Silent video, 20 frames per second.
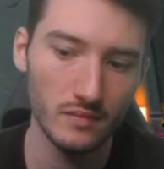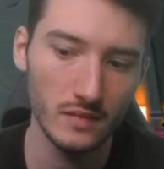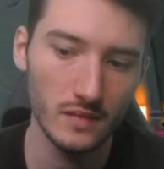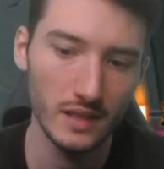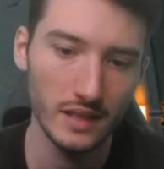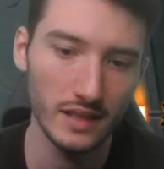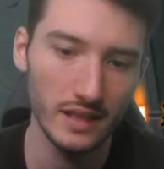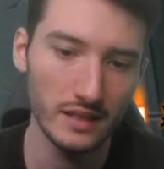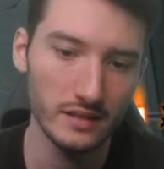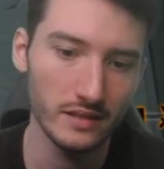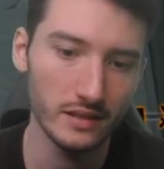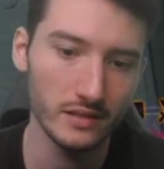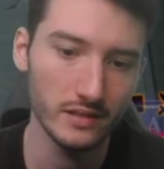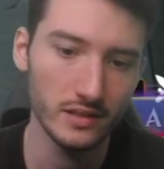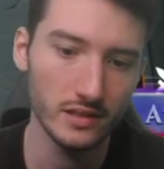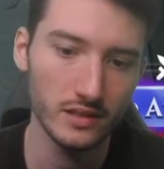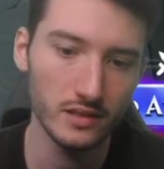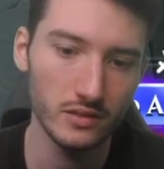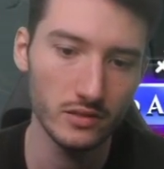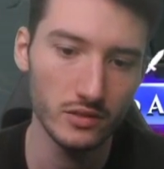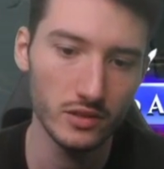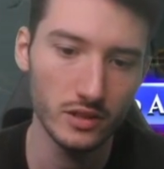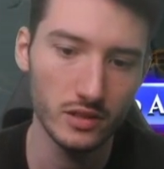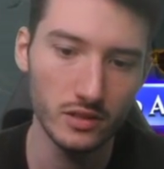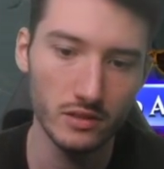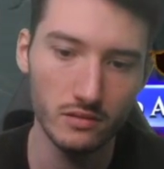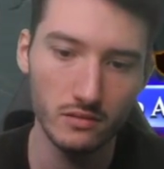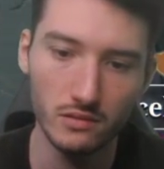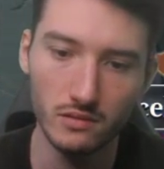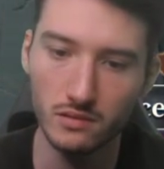I guess I'll still just
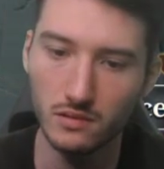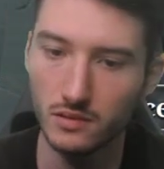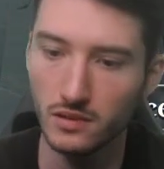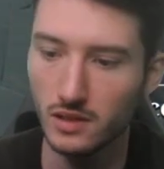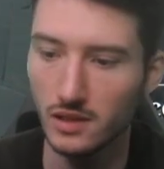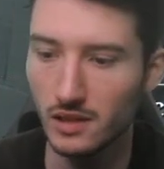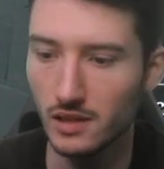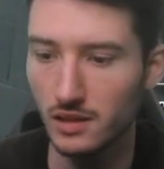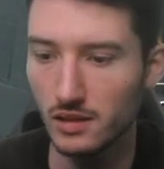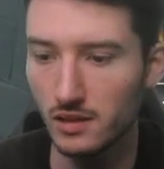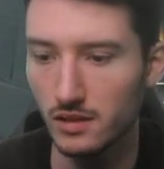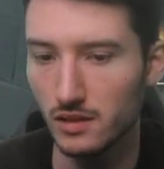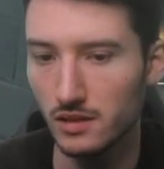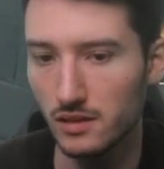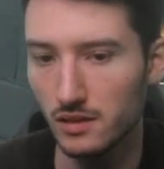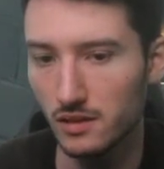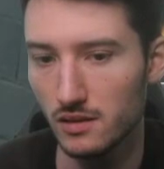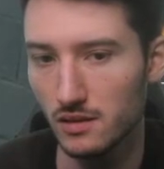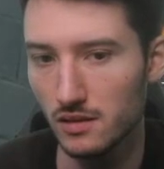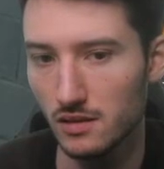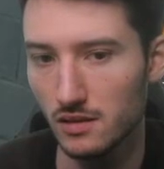do this.